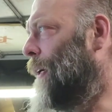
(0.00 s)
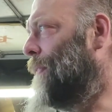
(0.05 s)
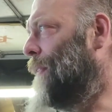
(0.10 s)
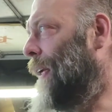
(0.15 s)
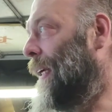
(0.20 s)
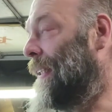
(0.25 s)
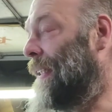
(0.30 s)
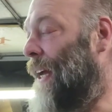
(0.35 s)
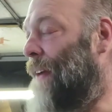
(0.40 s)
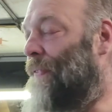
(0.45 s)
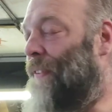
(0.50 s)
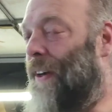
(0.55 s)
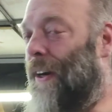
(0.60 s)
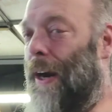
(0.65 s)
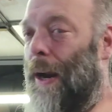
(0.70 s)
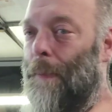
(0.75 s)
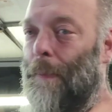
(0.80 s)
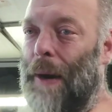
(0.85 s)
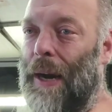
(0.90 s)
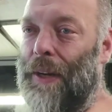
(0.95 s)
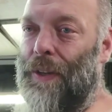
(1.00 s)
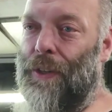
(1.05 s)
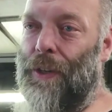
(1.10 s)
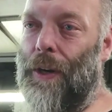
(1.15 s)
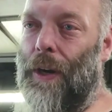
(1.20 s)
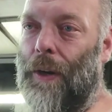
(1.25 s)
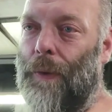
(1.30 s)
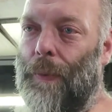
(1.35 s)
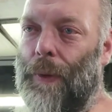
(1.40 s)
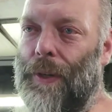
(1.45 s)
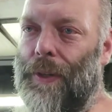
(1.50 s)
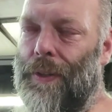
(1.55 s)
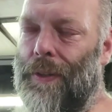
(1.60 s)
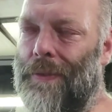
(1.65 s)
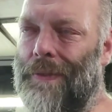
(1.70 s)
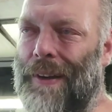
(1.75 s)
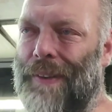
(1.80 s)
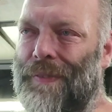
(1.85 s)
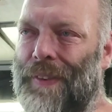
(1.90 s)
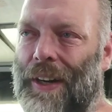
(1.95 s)
Unless I figure out my truck, which
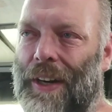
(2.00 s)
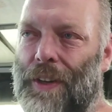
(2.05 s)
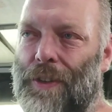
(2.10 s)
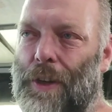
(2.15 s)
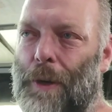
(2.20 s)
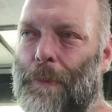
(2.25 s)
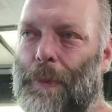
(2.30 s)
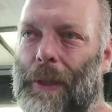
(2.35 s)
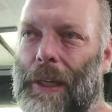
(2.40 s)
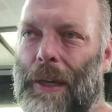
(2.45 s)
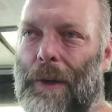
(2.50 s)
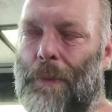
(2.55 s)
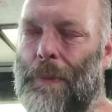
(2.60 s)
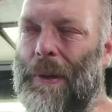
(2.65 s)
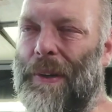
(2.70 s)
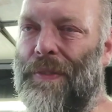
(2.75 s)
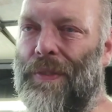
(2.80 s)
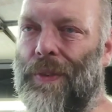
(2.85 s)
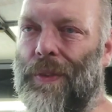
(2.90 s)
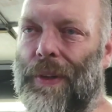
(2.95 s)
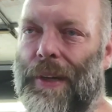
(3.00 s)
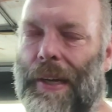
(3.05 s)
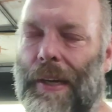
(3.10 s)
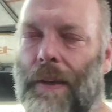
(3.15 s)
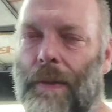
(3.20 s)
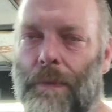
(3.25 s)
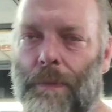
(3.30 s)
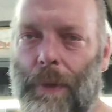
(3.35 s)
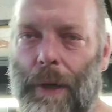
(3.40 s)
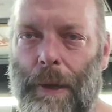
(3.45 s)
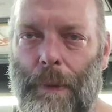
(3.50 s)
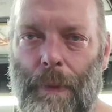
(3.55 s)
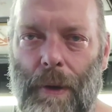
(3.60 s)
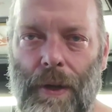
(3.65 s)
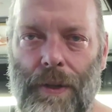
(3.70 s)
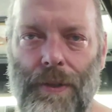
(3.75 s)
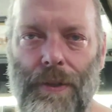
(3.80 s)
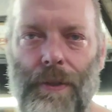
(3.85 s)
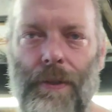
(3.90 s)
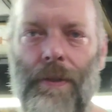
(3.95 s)
I figured AAA would be free, pretty
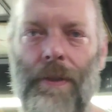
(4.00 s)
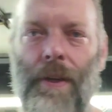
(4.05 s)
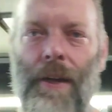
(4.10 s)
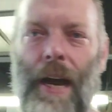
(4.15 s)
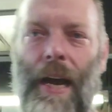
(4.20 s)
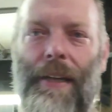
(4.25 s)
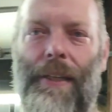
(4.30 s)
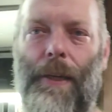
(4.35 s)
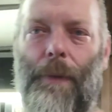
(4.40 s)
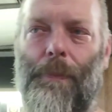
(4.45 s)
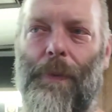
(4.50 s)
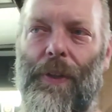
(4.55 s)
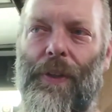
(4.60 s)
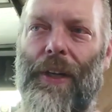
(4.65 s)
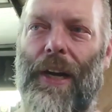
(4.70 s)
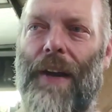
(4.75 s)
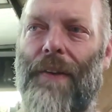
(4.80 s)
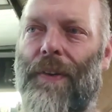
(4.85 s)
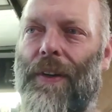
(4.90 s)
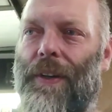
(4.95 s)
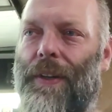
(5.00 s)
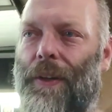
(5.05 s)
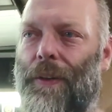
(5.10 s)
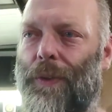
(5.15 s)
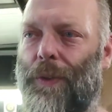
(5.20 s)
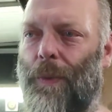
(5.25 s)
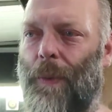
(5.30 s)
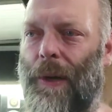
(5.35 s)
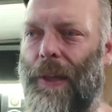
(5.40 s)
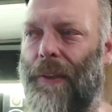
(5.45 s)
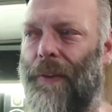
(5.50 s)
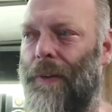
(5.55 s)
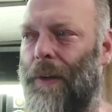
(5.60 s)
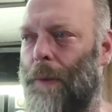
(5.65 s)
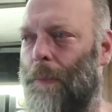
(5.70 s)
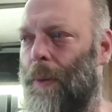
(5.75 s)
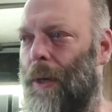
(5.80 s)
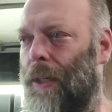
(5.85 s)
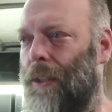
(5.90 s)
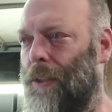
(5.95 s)
much. I'd tip the driver, you know, 20,
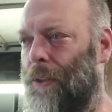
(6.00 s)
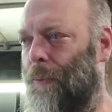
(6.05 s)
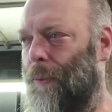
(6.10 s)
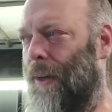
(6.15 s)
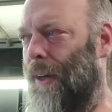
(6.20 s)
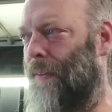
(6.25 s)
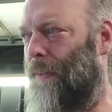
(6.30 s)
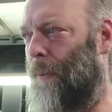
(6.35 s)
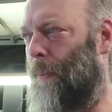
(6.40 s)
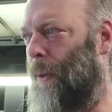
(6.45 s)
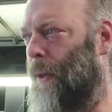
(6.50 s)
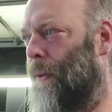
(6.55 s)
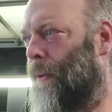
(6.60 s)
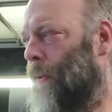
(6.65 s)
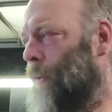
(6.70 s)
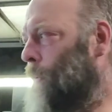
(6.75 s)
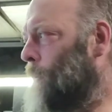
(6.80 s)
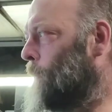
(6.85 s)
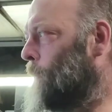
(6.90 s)
30 bucks or whatever, but